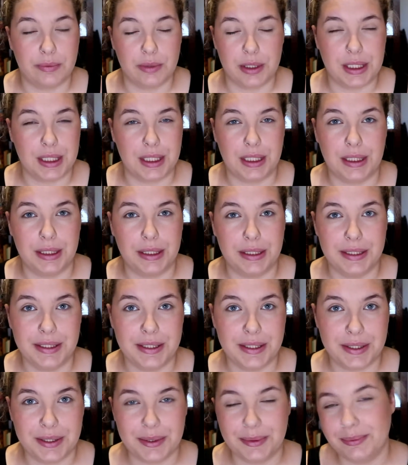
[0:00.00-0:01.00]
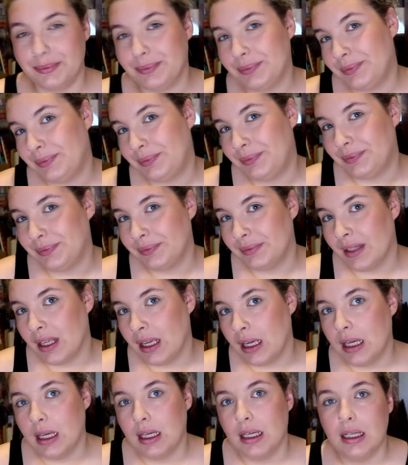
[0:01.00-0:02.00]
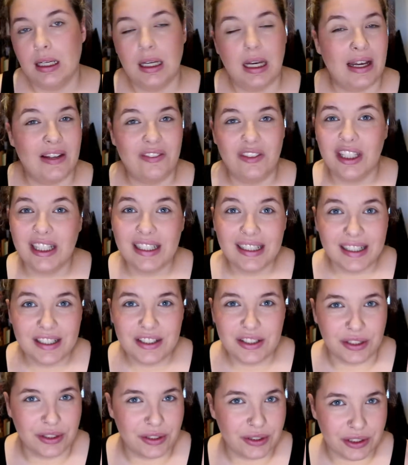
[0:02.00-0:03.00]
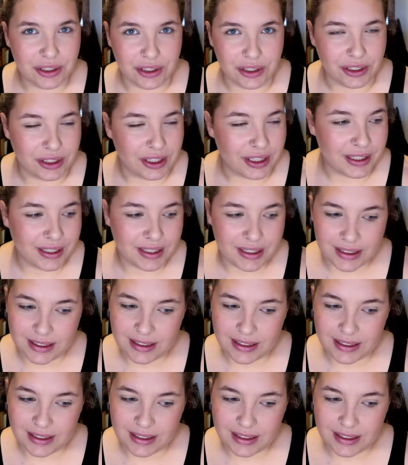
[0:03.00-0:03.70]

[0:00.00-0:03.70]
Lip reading: ridiculous. I feel like I don't though. Like,